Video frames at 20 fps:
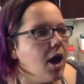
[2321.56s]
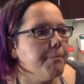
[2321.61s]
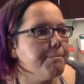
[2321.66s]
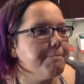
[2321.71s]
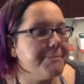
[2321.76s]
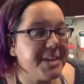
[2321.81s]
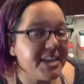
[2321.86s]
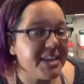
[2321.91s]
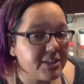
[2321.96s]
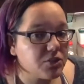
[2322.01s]

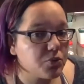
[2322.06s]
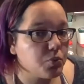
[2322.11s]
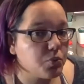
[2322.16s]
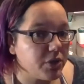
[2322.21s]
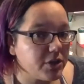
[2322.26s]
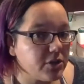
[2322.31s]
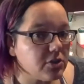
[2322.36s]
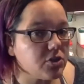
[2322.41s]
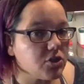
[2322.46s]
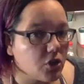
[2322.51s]
Beets
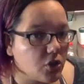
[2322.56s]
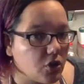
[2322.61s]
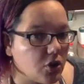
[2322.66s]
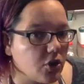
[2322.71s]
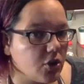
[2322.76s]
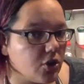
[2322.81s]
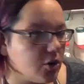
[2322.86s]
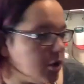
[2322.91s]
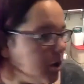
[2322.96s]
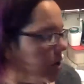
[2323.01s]
will
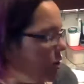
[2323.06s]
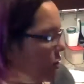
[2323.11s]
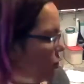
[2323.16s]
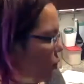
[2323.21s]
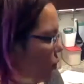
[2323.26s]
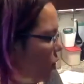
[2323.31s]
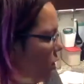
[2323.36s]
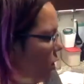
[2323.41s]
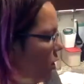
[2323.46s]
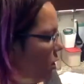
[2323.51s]
turn
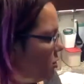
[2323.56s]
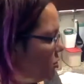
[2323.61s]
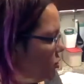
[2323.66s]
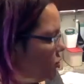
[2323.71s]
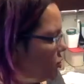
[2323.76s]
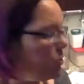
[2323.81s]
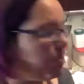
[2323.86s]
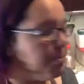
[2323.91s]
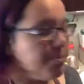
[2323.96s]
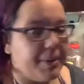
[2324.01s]
your
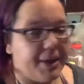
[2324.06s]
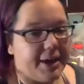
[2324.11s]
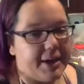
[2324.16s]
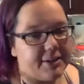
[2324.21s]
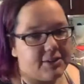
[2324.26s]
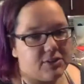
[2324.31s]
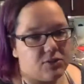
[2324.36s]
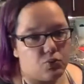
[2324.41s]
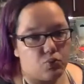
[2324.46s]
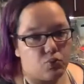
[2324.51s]
soup
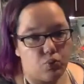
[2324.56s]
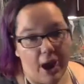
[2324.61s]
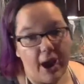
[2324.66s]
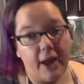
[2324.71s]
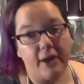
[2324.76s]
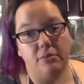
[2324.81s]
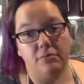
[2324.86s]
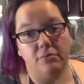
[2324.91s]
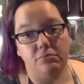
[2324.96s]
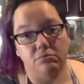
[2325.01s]
base red.
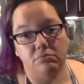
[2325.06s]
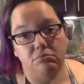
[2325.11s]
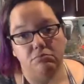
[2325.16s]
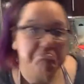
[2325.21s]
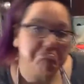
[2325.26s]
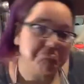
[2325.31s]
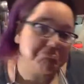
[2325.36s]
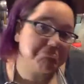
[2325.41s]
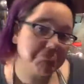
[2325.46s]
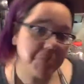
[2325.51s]

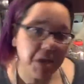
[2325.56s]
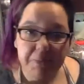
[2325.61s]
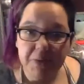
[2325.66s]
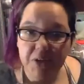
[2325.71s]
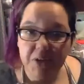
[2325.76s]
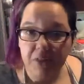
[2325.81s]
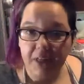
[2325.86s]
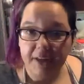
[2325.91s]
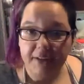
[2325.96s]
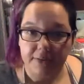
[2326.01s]
Maybe
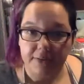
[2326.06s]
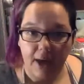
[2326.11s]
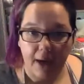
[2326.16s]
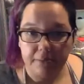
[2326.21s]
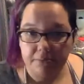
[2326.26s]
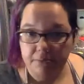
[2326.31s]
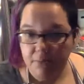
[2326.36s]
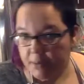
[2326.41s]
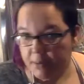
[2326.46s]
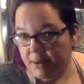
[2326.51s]
you like that.
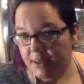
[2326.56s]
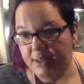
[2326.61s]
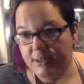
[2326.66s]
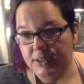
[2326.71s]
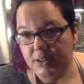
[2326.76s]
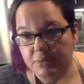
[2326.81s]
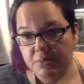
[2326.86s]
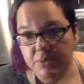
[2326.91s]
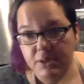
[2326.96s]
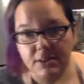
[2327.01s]
Maybe that's
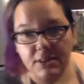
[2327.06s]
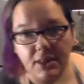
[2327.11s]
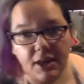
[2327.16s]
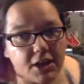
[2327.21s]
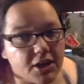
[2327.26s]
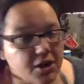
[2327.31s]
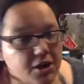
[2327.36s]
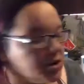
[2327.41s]
something that